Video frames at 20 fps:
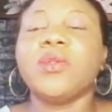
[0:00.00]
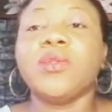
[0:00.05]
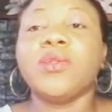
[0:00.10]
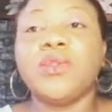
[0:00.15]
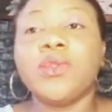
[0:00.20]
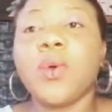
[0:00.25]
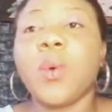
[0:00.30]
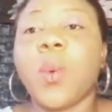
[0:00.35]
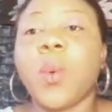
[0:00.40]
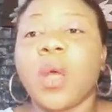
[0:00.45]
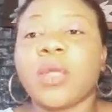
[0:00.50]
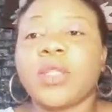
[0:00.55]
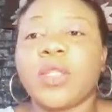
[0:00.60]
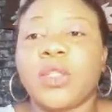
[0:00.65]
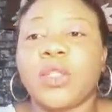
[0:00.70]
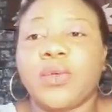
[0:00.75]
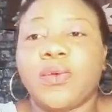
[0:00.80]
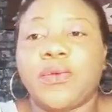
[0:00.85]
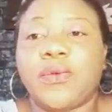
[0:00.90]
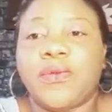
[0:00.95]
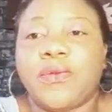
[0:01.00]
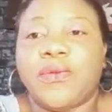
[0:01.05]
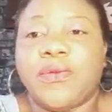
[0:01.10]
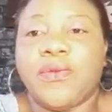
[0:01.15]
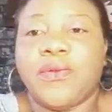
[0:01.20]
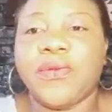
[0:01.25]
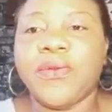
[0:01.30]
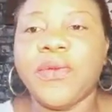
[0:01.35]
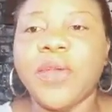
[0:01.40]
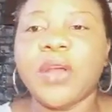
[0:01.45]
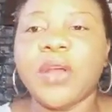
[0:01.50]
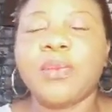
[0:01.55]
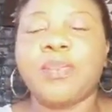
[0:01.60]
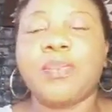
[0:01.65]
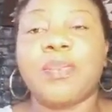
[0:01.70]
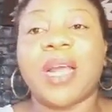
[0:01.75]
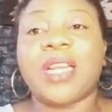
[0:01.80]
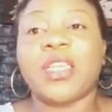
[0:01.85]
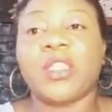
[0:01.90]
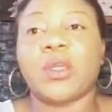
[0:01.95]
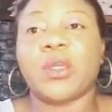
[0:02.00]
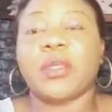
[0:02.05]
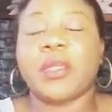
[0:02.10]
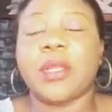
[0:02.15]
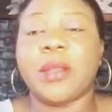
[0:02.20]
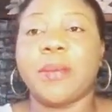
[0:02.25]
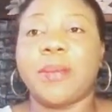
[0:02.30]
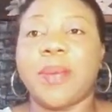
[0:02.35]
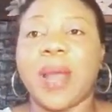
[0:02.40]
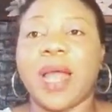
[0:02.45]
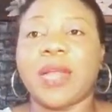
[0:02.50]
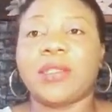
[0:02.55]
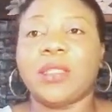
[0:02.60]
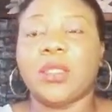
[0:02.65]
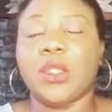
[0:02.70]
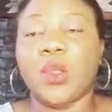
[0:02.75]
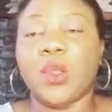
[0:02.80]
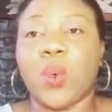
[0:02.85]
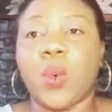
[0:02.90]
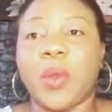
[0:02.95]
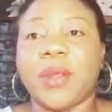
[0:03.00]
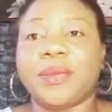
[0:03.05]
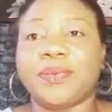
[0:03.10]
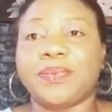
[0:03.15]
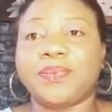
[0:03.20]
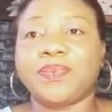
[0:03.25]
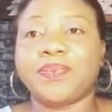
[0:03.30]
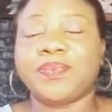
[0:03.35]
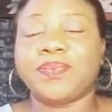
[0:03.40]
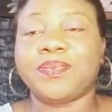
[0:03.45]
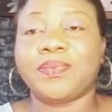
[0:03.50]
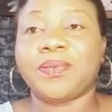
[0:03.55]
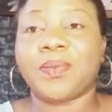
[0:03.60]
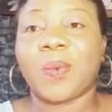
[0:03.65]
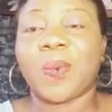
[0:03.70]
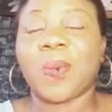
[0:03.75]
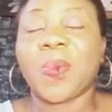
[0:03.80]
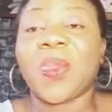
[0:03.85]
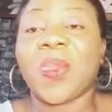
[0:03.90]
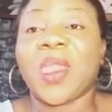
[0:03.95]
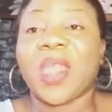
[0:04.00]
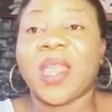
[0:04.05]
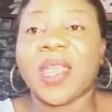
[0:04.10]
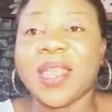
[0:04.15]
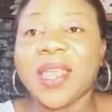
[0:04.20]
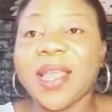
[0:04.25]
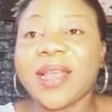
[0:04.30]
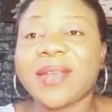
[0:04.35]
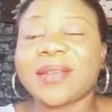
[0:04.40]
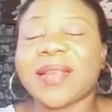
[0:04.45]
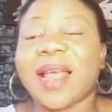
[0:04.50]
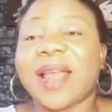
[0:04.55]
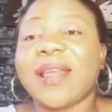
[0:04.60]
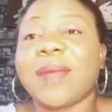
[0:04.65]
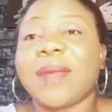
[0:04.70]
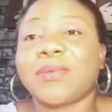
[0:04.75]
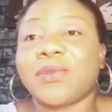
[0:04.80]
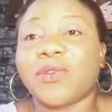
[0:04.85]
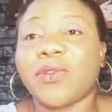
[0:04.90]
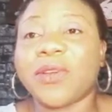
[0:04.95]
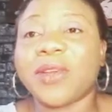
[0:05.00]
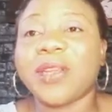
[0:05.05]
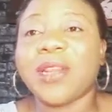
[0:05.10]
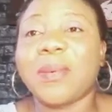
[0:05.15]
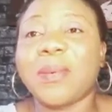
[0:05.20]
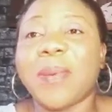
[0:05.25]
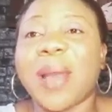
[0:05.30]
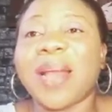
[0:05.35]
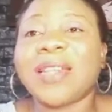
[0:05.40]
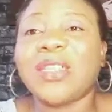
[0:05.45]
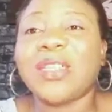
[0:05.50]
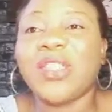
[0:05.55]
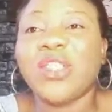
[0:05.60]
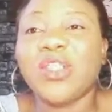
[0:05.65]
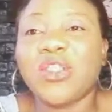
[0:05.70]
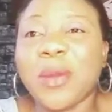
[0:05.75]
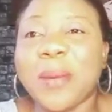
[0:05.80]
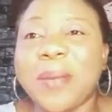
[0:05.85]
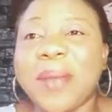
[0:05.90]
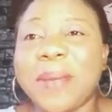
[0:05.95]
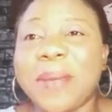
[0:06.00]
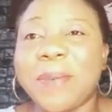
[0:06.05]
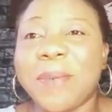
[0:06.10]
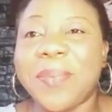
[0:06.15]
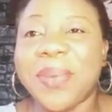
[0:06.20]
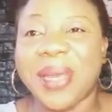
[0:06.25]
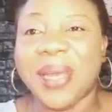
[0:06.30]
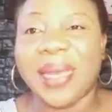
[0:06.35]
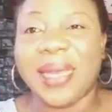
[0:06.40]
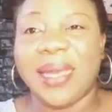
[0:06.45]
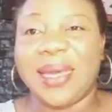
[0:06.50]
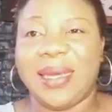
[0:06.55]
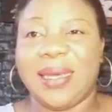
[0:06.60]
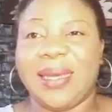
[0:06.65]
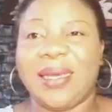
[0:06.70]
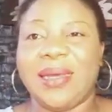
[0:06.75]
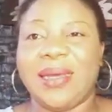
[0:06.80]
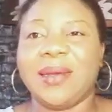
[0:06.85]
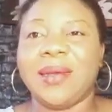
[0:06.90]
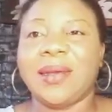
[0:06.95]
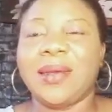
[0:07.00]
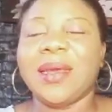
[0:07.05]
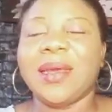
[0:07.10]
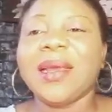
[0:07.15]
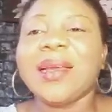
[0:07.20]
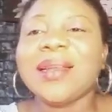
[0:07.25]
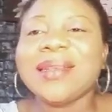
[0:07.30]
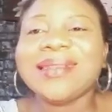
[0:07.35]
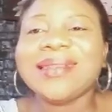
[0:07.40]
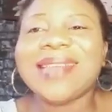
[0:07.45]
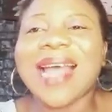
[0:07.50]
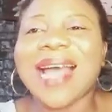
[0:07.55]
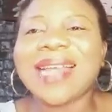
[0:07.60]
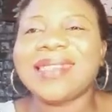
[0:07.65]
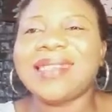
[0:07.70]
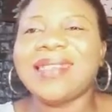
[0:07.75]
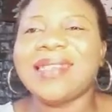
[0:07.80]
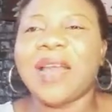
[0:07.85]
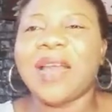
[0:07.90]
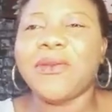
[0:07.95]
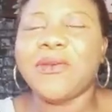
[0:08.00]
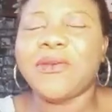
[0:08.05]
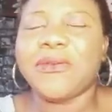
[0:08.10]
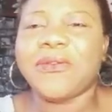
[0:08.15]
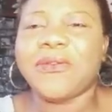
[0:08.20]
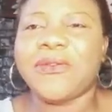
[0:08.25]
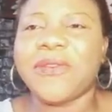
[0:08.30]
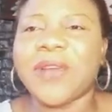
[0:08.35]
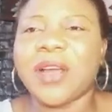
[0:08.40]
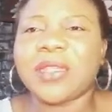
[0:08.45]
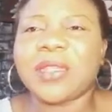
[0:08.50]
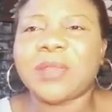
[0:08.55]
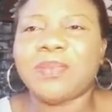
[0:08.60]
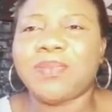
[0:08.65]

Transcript: Do what you feel passionate about doing. Yes, I am talking about dreaming big. That you felt